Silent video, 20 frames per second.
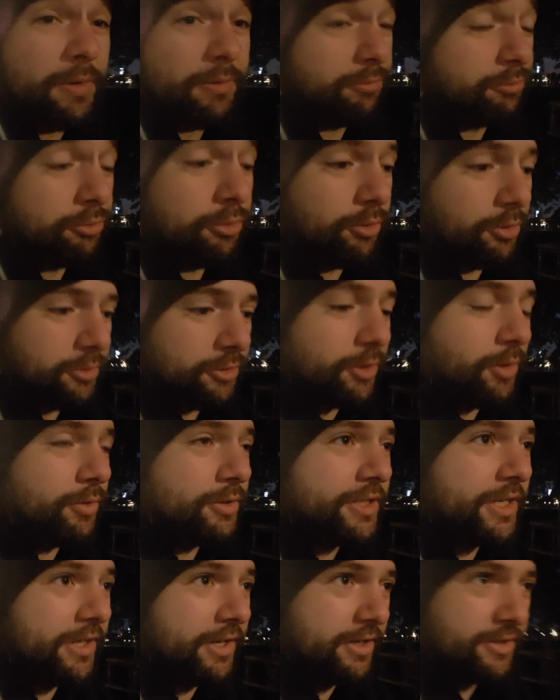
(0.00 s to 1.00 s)
for
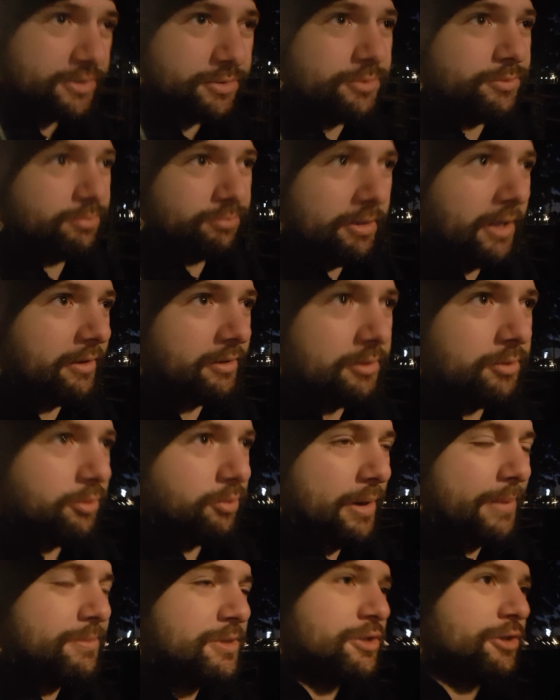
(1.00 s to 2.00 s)
Node.js, like
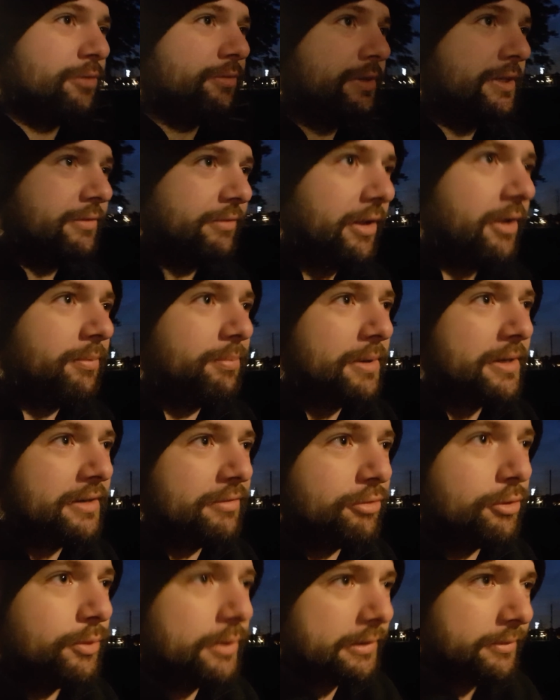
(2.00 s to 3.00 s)
web server development,
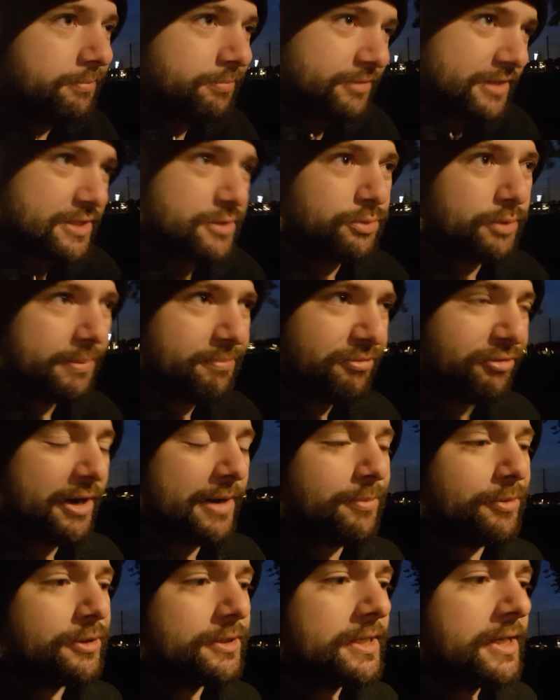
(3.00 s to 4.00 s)
if you will, these web
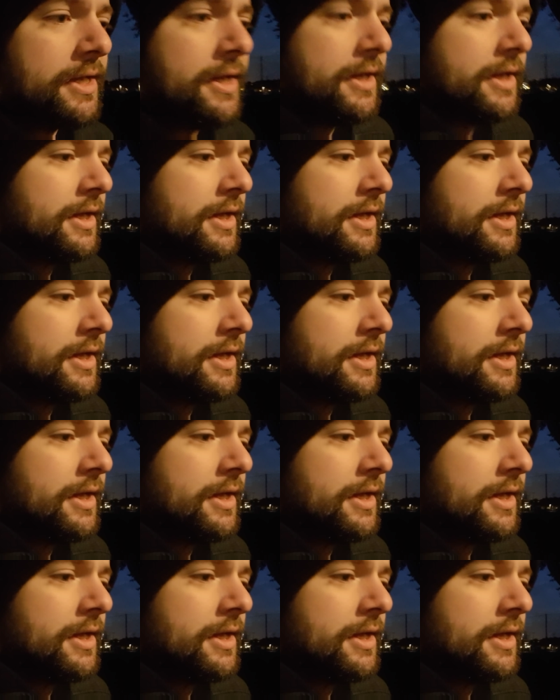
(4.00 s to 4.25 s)
frameworks,